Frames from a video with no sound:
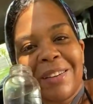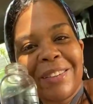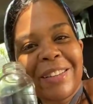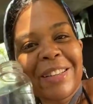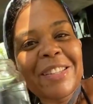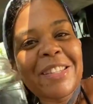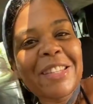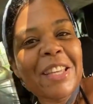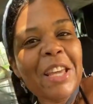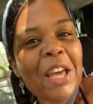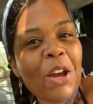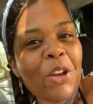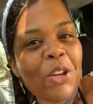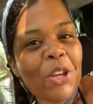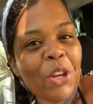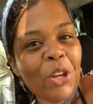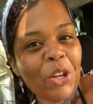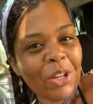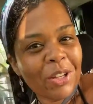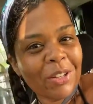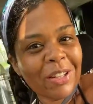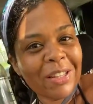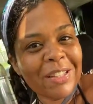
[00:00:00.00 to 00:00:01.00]
Let's see
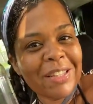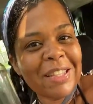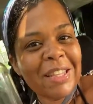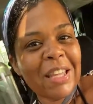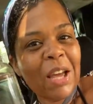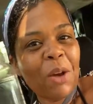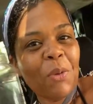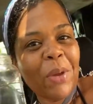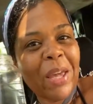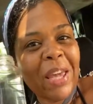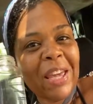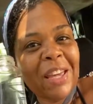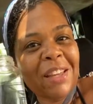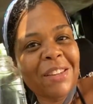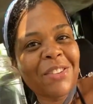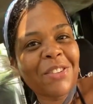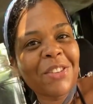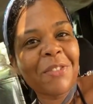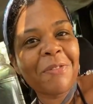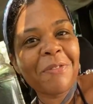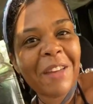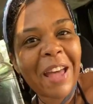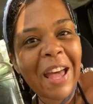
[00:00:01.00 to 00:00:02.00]
how we
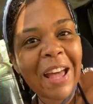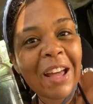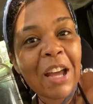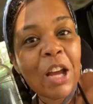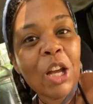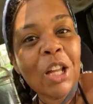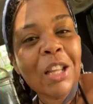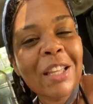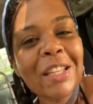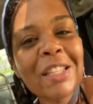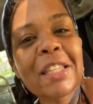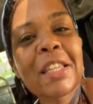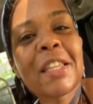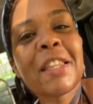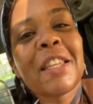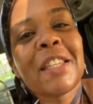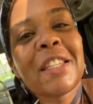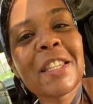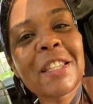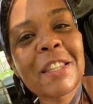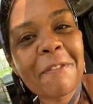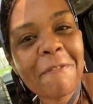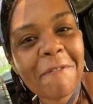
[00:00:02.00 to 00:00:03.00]
handle the fast.
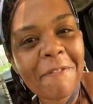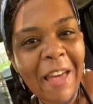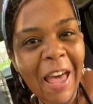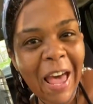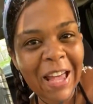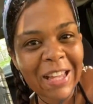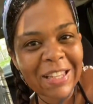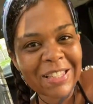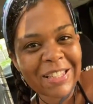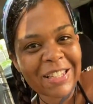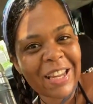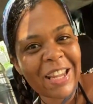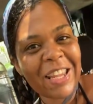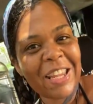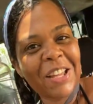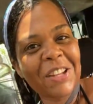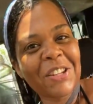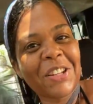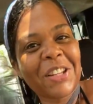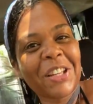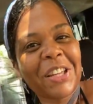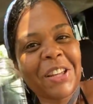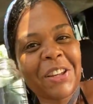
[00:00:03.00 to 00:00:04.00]
This is the fast
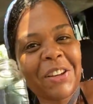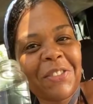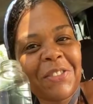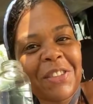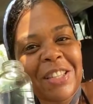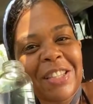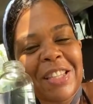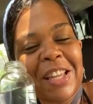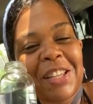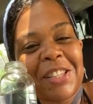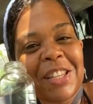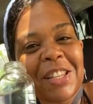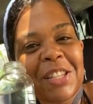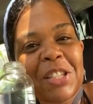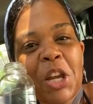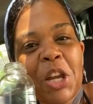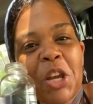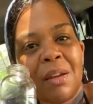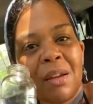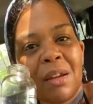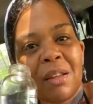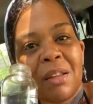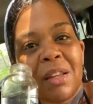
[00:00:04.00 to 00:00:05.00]
handling of the census.
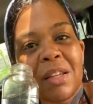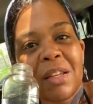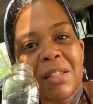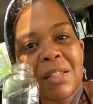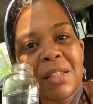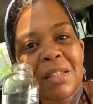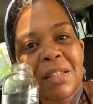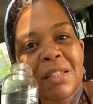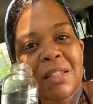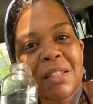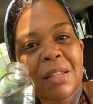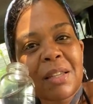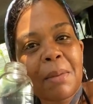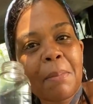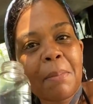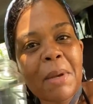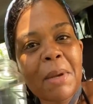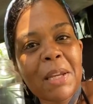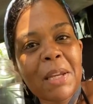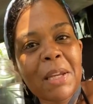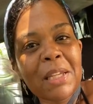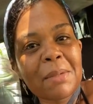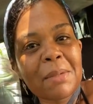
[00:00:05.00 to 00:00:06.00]
Listen,
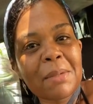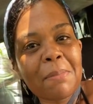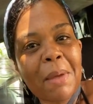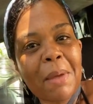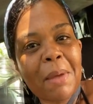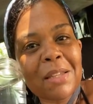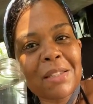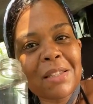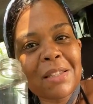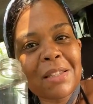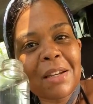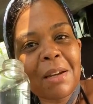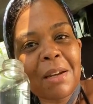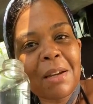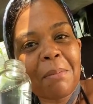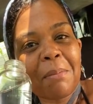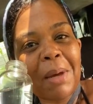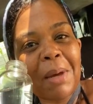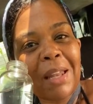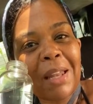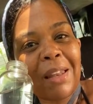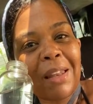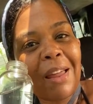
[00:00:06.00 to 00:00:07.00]
somebody's messing up
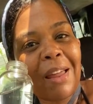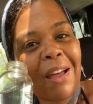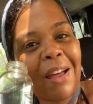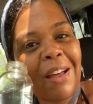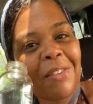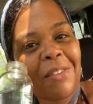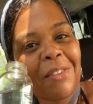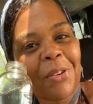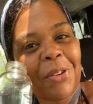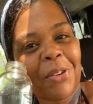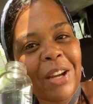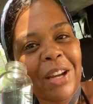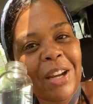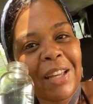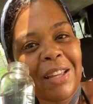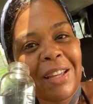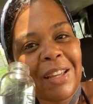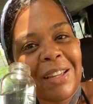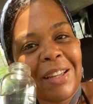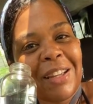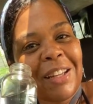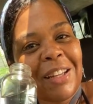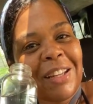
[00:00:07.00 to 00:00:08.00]
my live
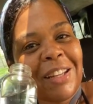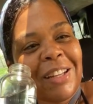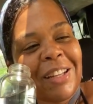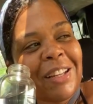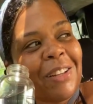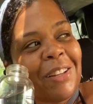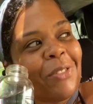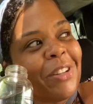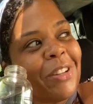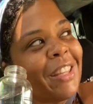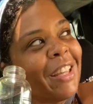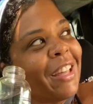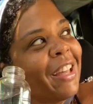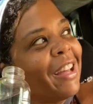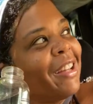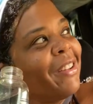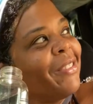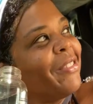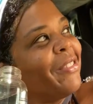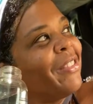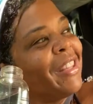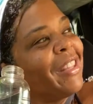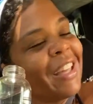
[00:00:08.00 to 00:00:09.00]
already.
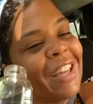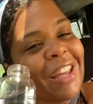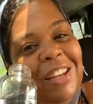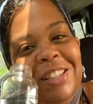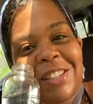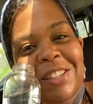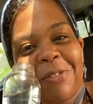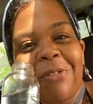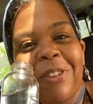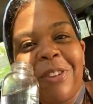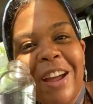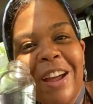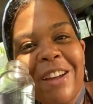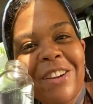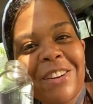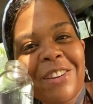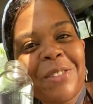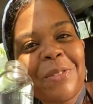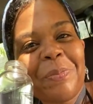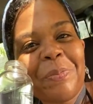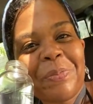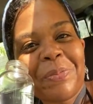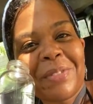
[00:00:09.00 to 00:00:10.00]
What they got? What they got? A
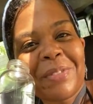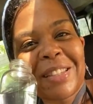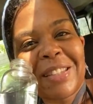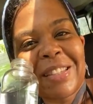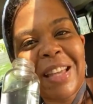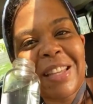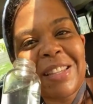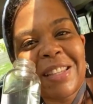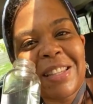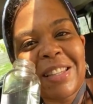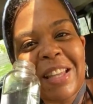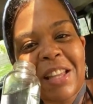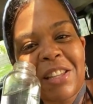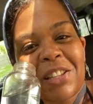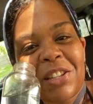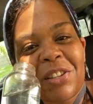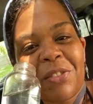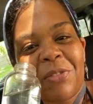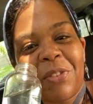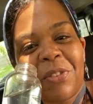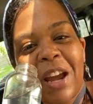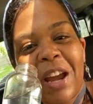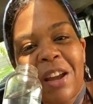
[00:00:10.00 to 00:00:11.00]
defragger?
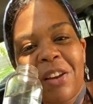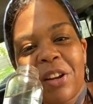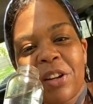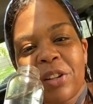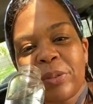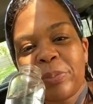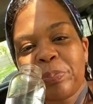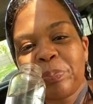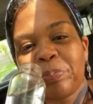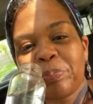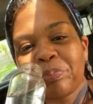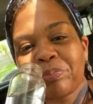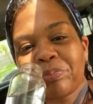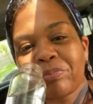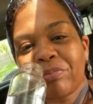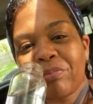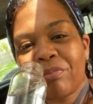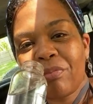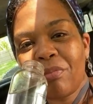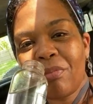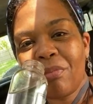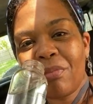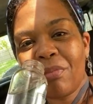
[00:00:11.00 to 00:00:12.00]
The census has a
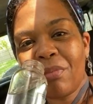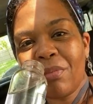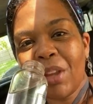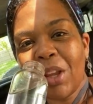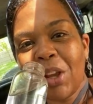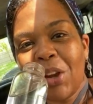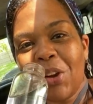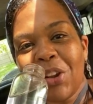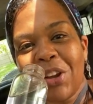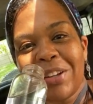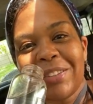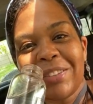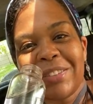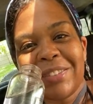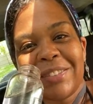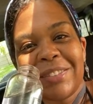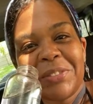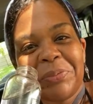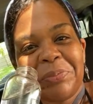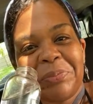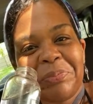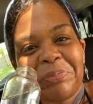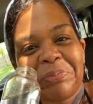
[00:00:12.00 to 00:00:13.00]
defragger.
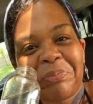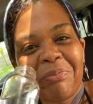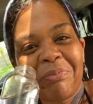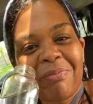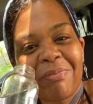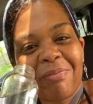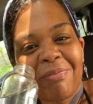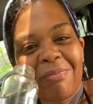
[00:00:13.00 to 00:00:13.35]
Hold on.